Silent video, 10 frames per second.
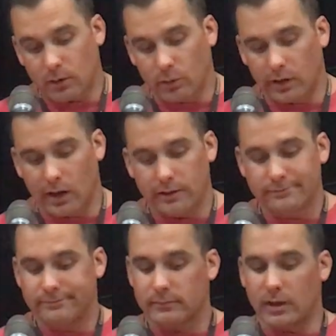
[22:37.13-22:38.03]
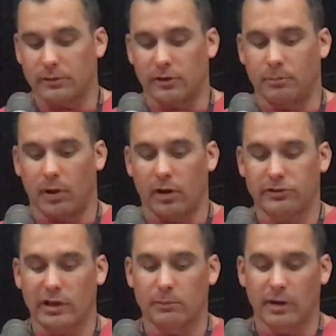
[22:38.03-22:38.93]
One night, I was at a bar
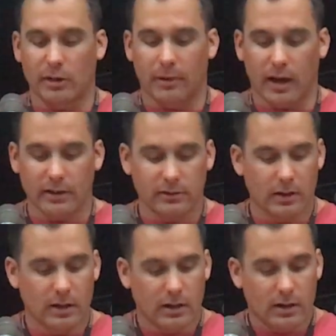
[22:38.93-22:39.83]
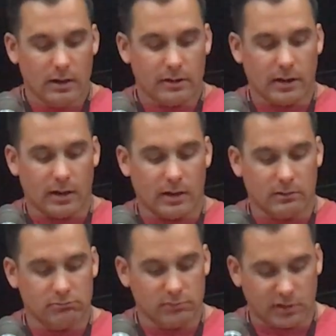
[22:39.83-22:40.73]
saying my goodbyes,
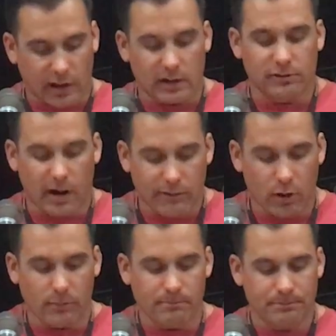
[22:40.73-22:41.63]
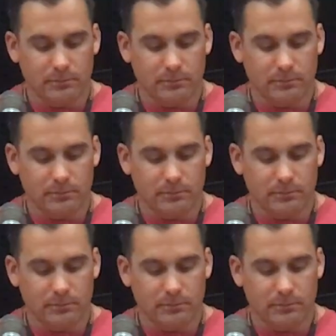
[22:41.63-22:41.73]
then decided to drive home.